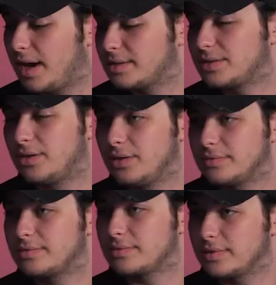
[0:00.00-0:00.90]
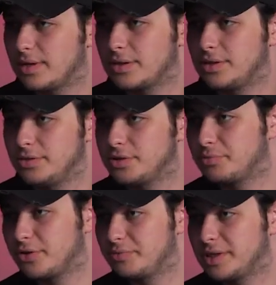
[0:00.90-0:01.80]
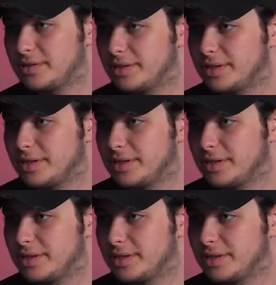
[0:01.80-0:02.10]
I saw a huge improvement